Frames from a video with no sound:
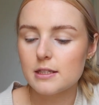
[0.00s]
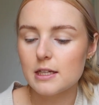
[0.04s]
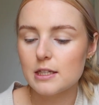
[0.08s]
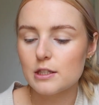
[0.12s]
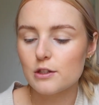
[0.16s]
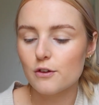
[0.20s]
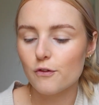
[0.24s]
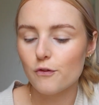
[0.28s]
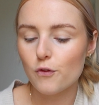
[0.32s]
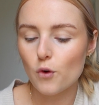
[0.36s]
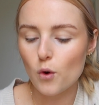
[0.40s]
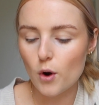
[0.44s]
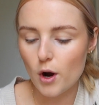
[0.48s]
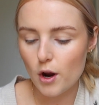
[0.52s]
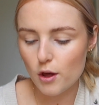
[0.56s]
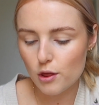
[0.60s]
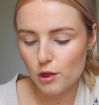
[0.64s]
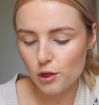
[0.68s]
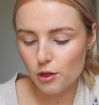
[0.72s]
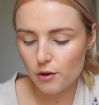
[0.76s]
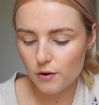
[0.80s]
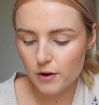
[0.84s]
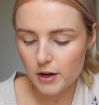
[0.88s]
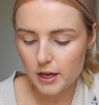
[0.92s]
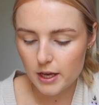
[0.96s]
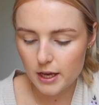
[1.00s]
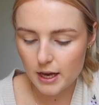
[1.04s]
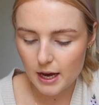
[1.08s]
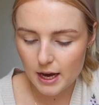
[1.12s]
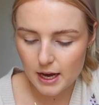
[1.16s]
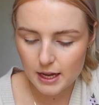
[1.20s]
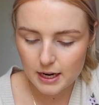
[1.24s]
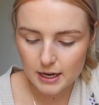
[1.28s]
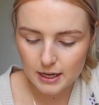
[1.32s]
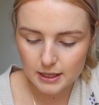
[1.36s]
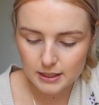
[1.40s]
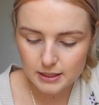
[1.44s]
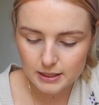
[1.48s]
It's the 403
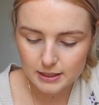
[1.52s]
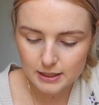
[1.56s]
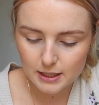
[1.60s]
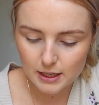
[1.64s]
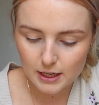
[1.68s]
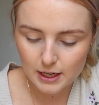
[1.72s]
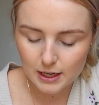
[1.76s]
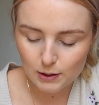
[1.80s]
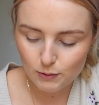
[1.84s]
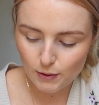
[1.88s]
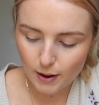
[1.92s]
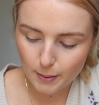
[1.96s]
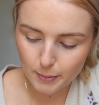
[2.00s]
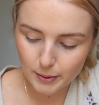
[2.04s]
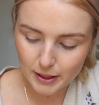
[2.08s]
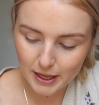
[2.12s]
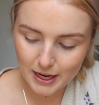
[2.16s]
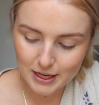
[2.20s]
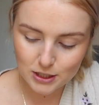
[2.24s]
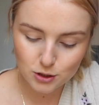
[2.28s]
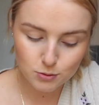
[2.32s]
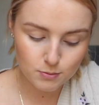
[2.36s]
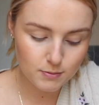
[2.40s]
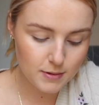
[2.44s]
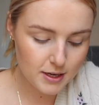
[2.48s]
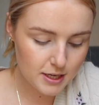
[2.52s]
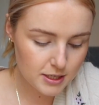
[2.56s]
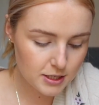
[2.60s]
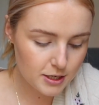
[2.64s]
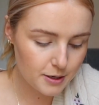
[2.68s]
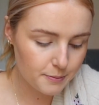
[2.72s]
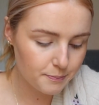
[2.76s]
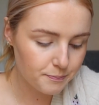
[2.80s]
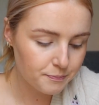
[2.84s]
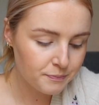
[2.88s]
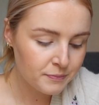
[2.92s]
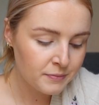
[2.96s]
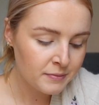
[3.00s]
and it's the Rebel Edge
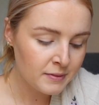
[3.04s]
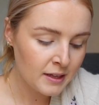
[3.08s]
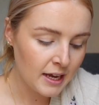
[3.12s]
Medium.